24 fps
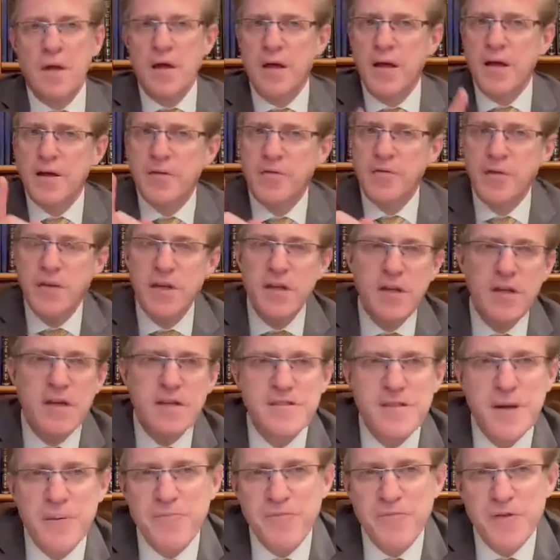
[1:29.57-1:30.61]
Everything
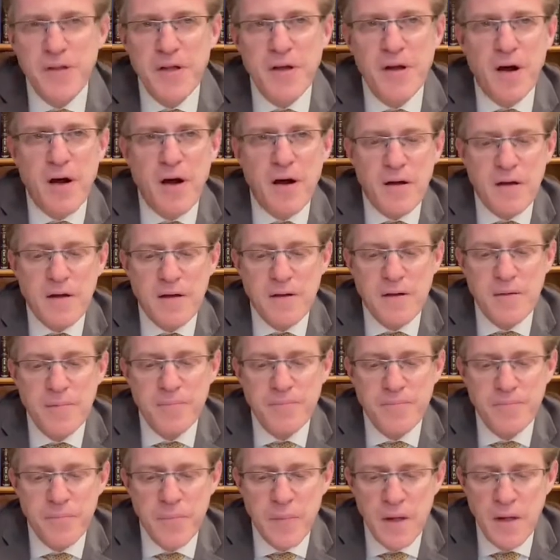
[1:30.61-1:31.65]
except for the ark.
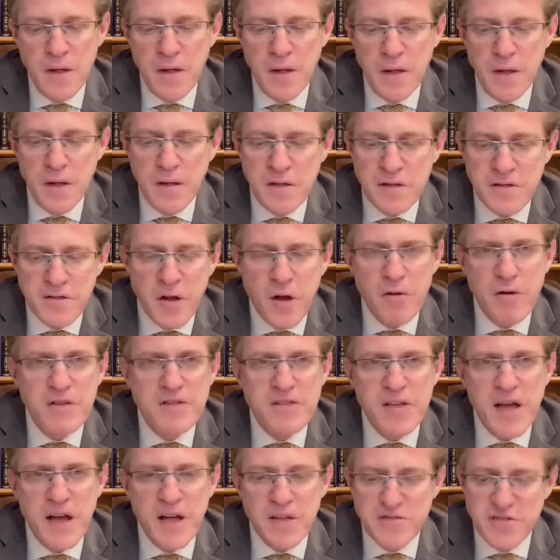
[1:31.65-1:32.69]
The Torah
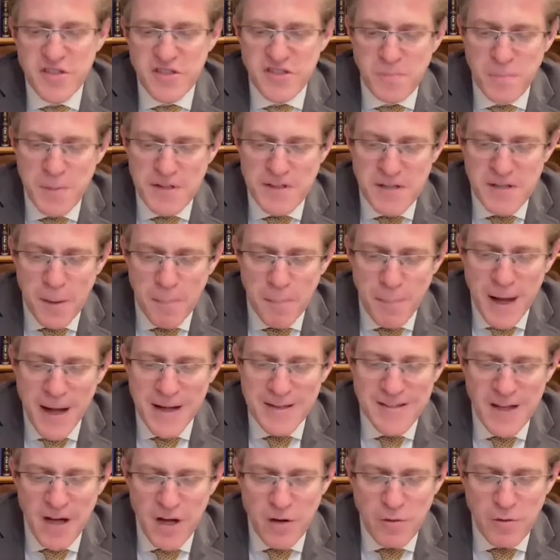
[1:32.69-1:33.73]
tells us,
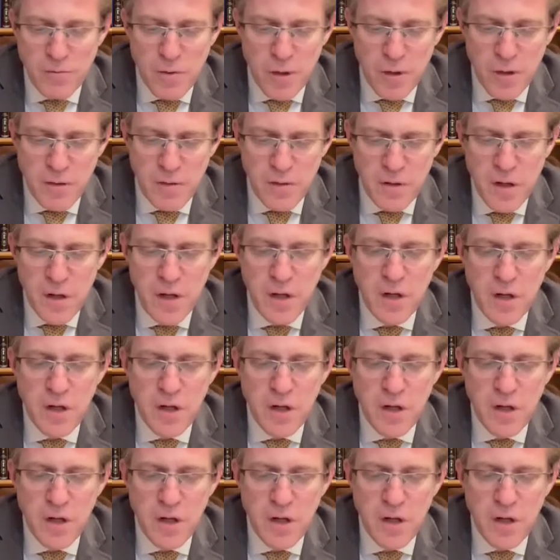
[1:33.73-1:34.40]
"Bitabata aron